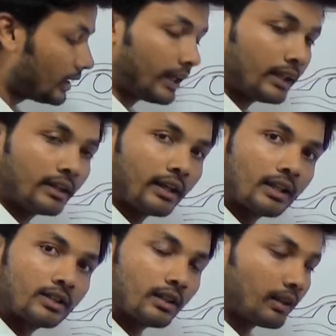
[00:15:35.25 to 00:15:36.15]
That is, there
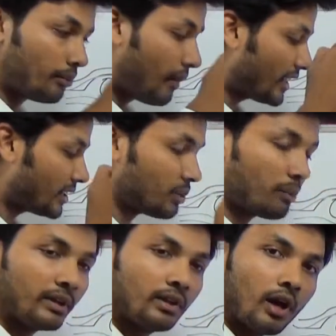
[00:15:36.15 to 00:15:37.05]
are
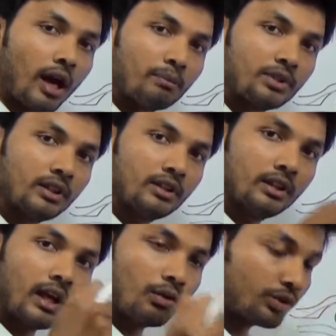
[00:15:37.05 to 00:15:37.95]
maximum and the ups and
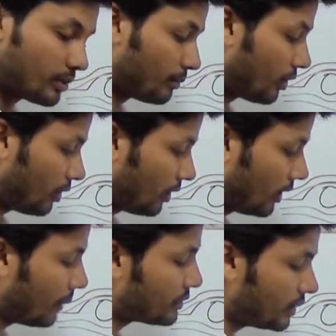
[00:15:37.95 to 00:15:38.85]
downs
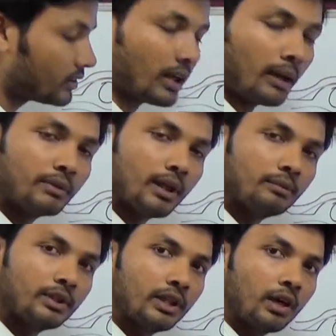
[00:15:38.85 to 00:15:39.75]

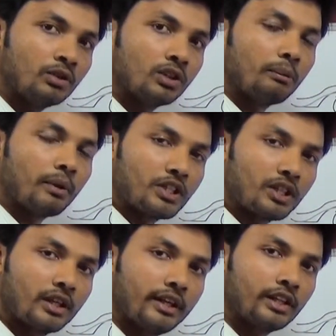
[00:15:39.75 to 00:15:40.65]
of the
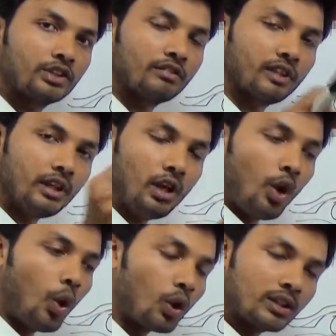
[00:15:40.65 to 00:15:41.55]
pressure gradients of the
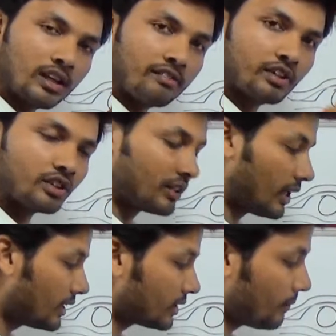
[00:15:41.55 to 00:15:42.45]
whole surface of the
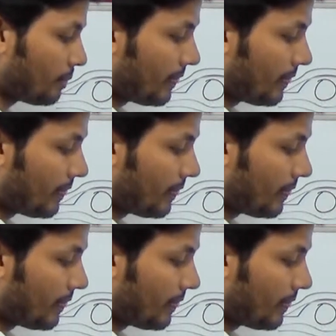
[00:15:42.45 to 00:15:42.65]
nozzle.